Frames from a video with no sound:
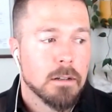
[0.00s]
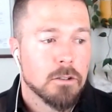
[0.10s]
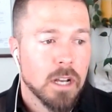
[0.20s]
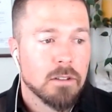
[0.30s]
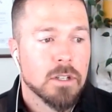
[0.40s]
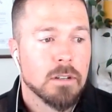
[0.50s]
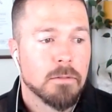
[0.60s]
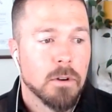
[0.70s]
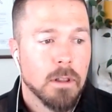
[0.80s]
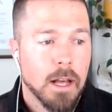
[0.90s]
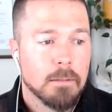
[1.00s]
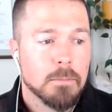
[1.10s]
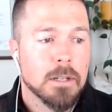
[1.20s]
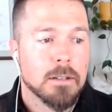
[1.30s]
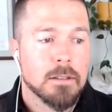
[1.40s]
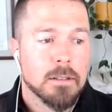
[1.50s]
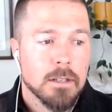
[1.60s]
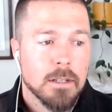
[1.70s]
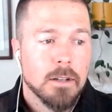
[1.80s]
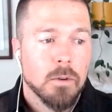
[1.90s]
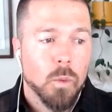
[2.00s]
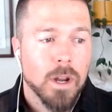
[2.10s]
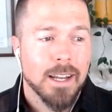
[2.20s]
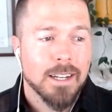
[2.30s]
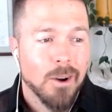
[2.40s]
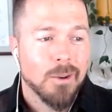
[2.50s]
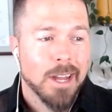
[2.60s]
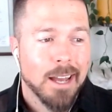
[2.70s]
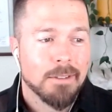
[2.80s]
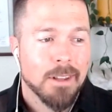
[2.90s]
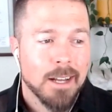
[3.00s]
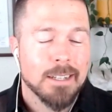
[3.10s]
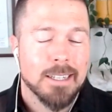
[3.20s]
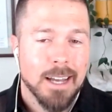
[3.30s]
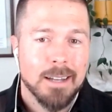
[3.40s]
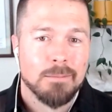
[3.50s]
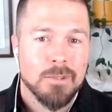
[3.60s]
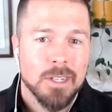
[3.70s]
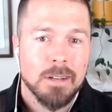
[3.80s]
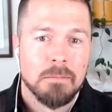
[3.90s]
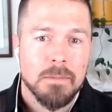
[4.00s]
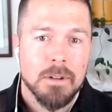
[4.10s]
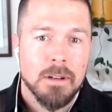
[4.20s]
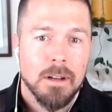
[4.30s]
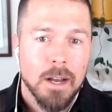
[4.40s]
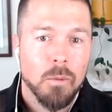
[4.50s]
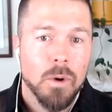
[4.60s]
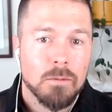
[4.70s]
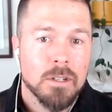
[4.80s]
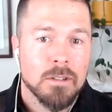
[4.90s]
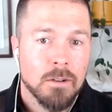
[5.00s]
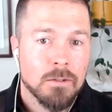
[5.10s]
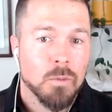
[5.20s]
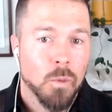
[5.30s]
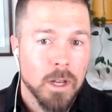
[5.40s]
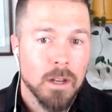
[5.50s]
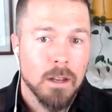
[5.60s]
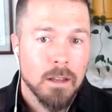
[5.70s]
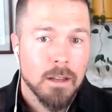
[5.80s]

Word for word: challenging for a lot because when I don't have a lot of time, GM, I want results when.